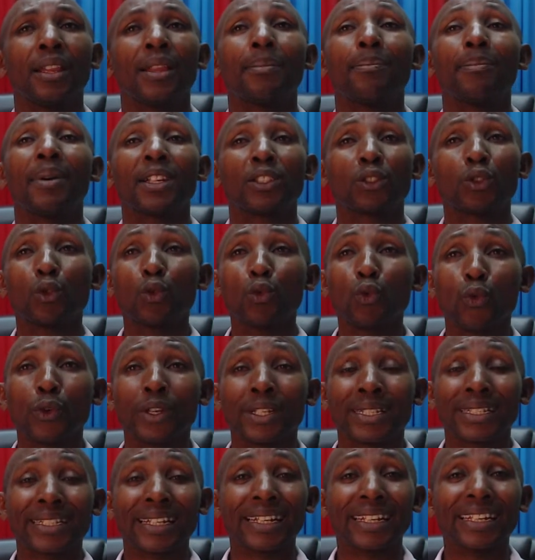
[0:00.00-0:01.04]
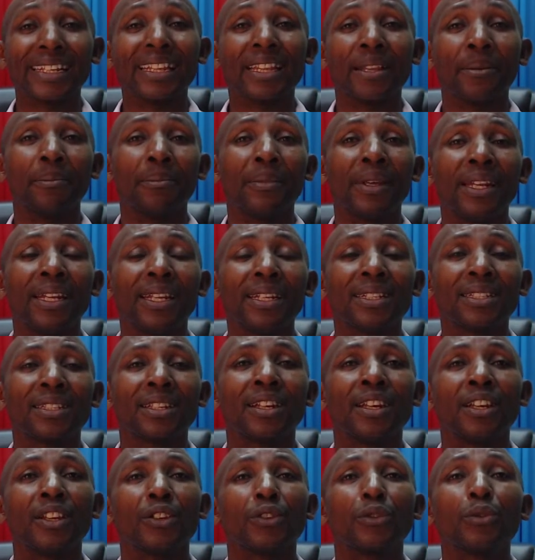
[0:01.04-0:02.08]
the person who is taking the minutes
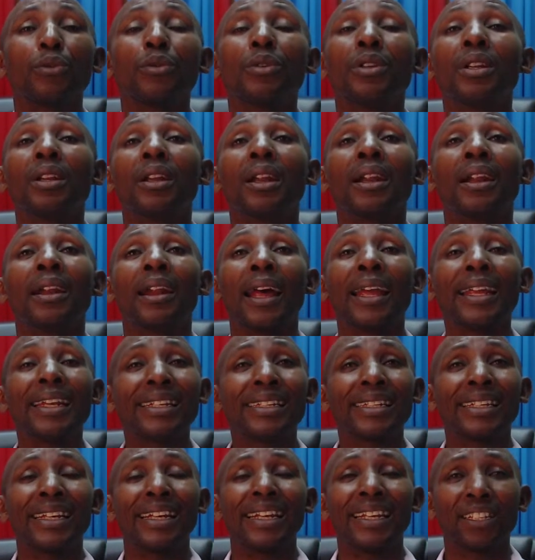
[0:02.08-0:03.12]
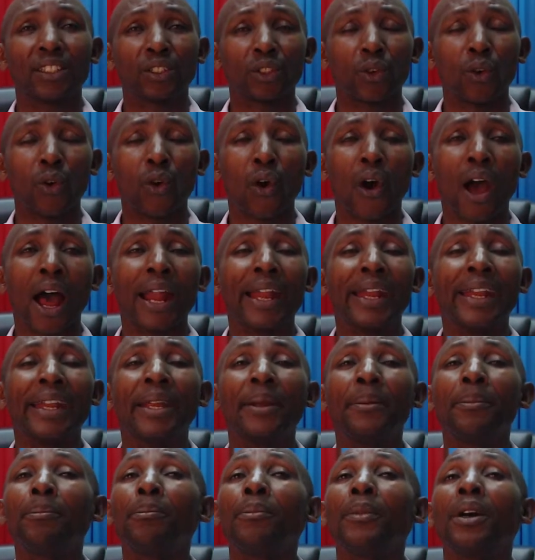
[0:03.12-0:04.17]
should write his or her
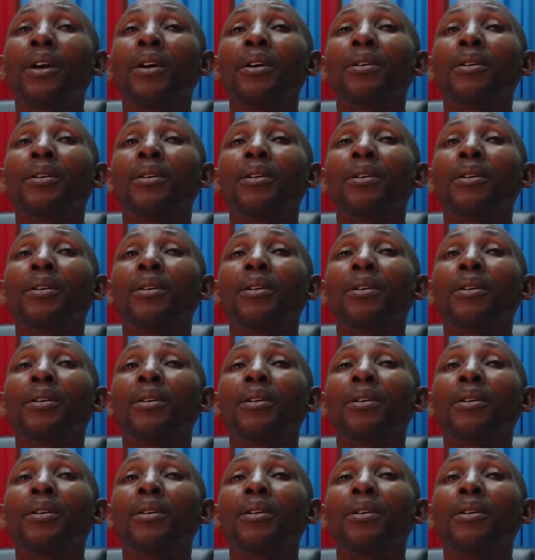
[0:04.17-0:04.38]
name